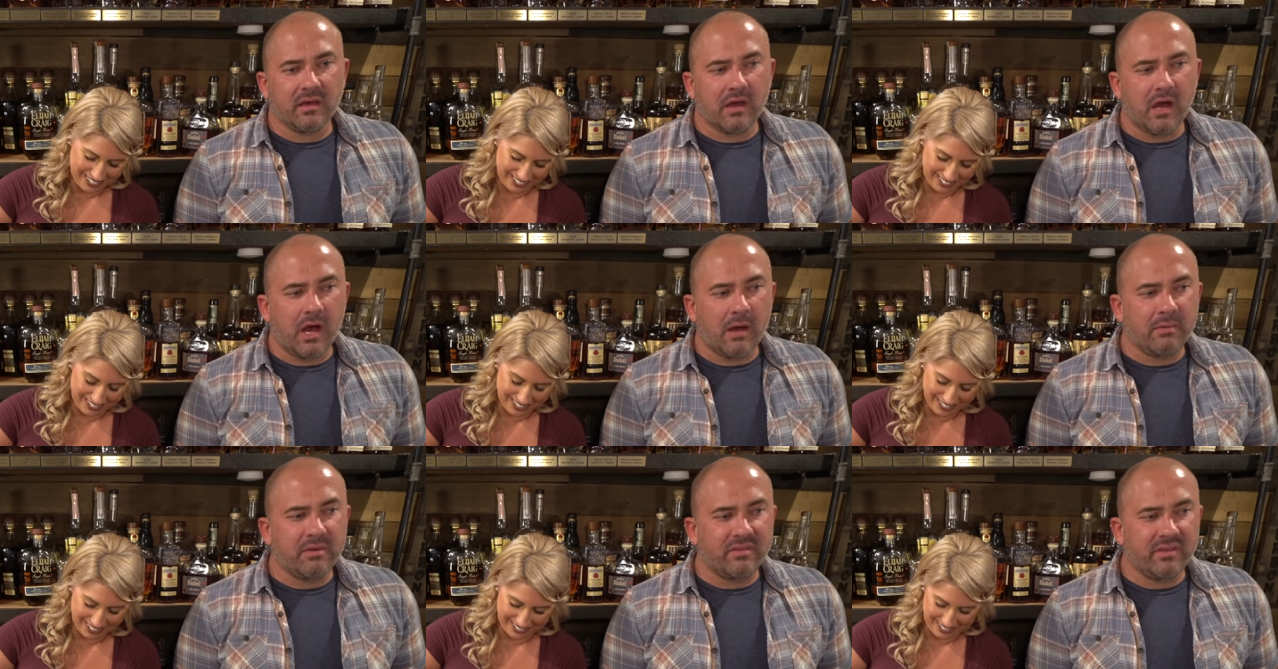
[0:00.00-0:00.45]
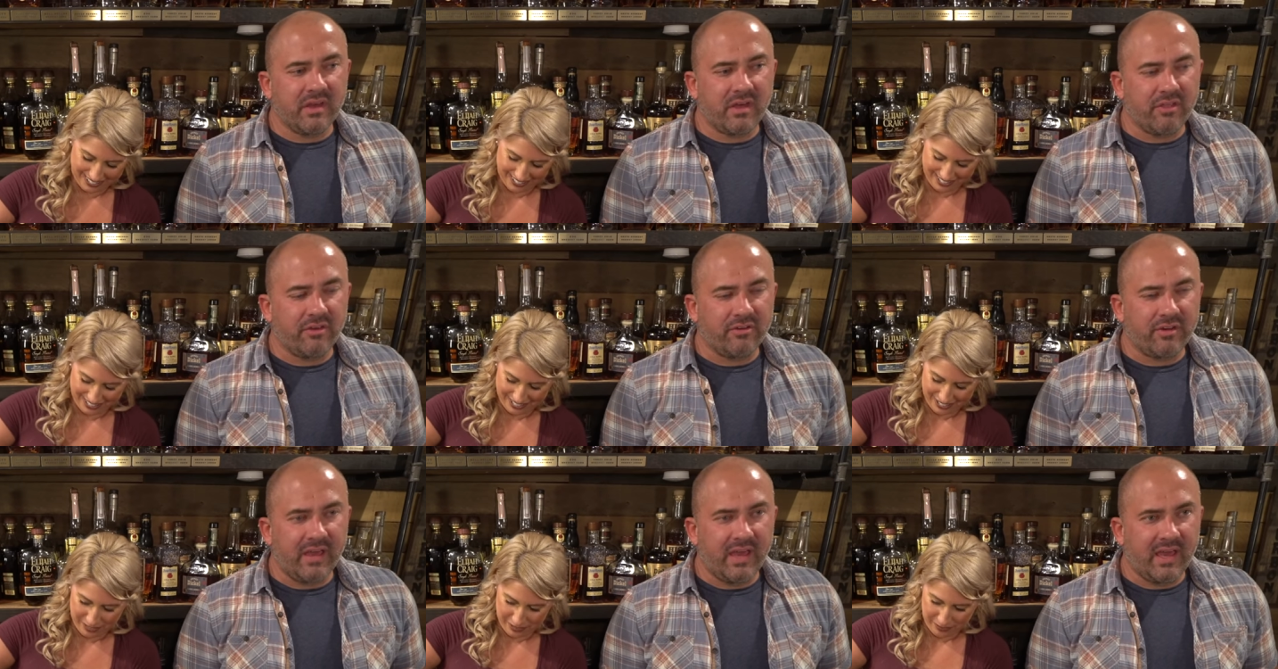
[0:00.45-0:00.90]
Speaker 1: comment the
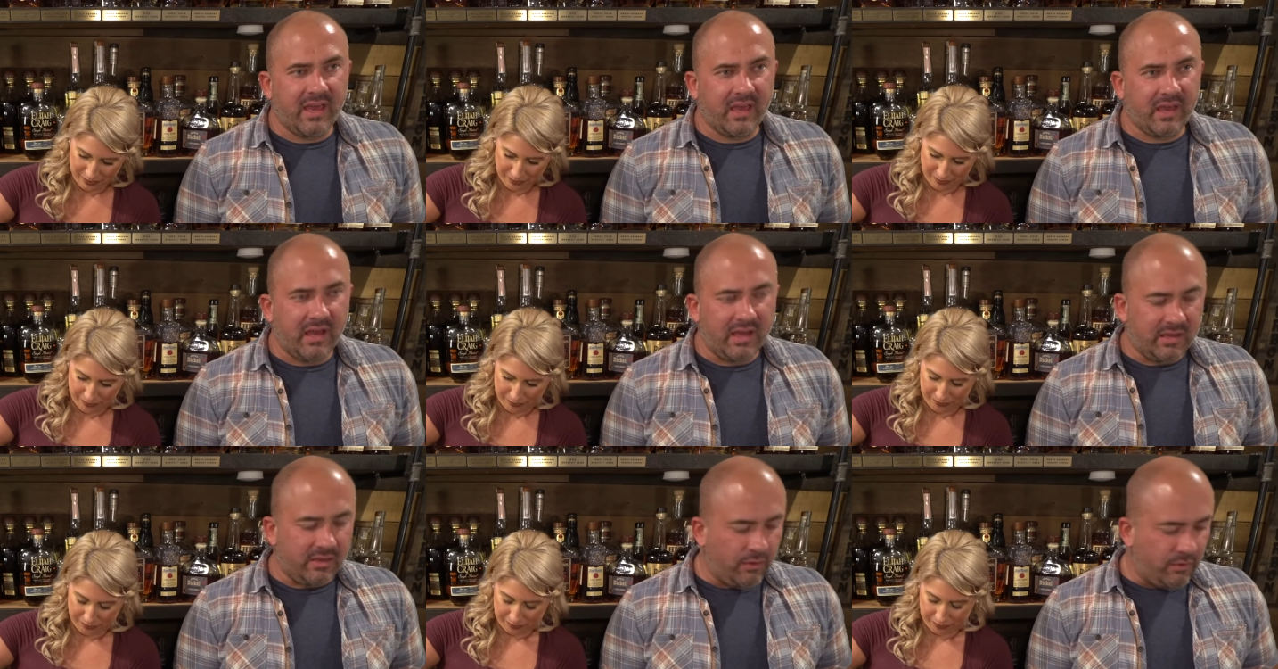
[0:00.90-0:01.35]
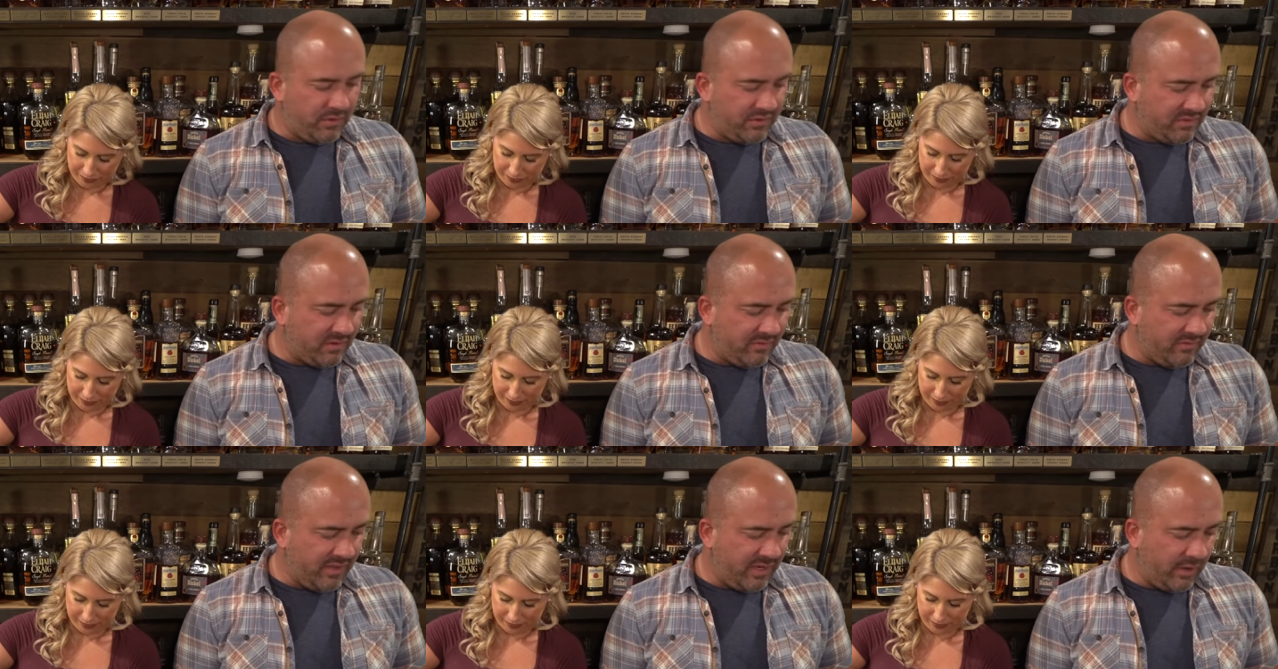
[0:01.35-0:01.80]
other day. I
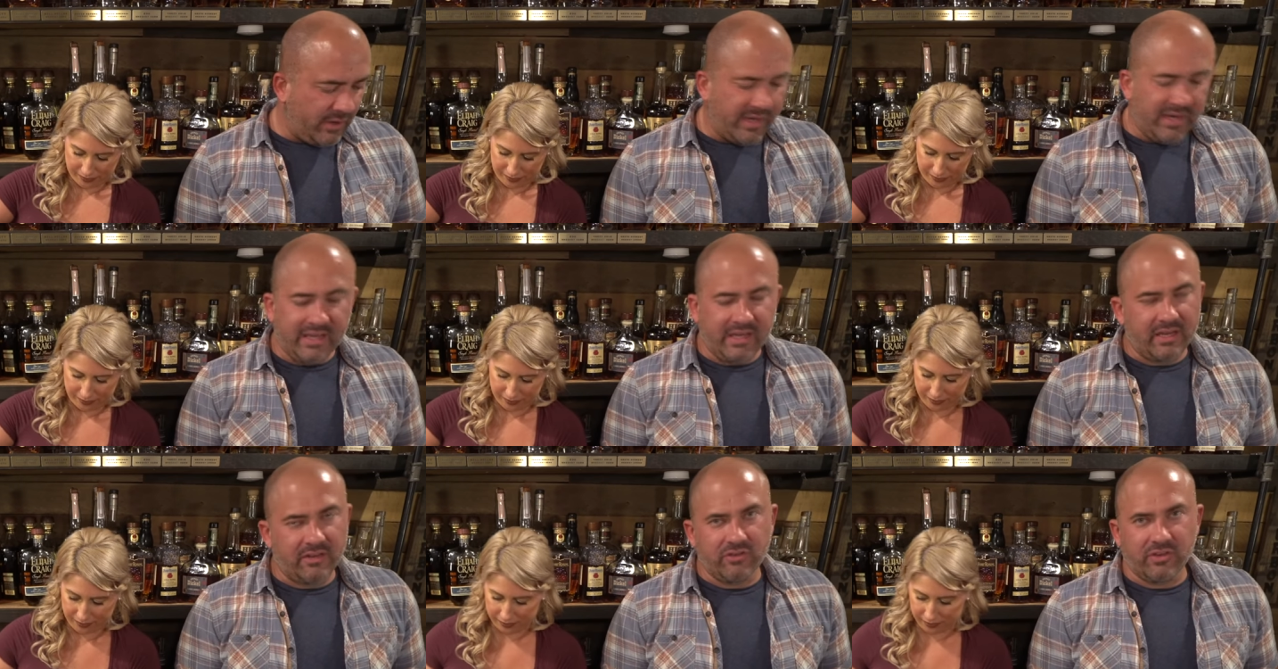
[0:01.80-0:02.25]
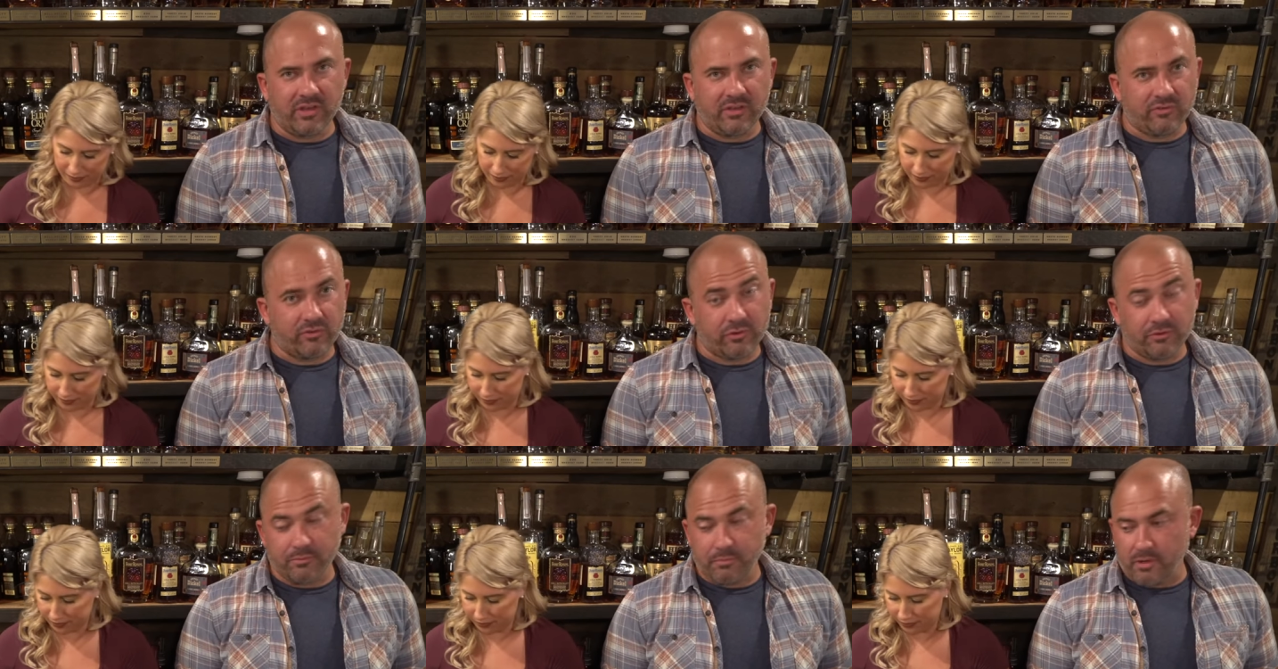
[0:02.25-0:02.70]
noticed the video. I didn't get a
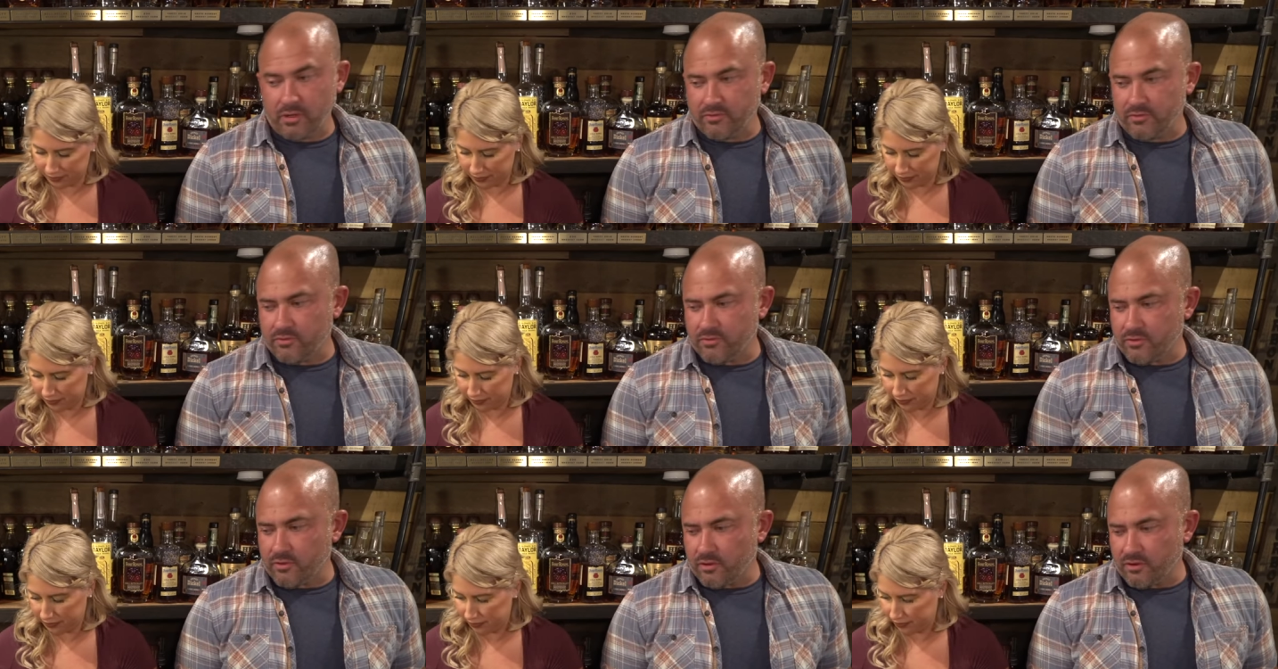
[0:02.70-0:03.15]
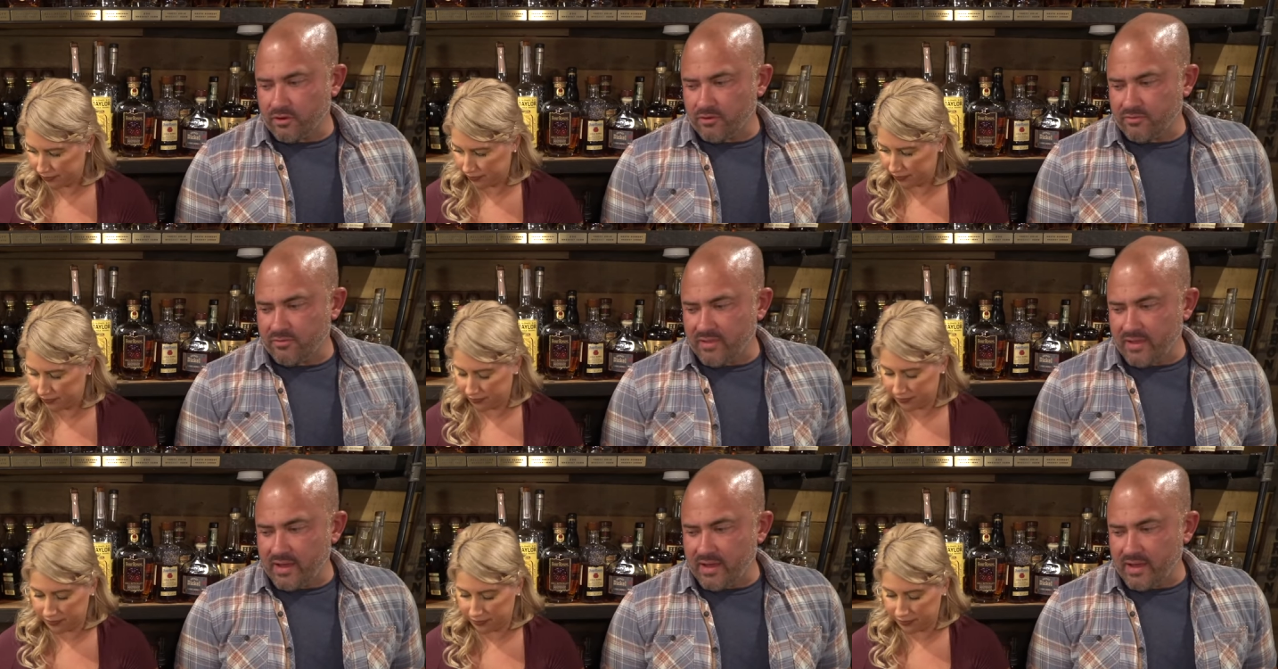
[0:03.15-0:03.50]
chance to respond, so sorry for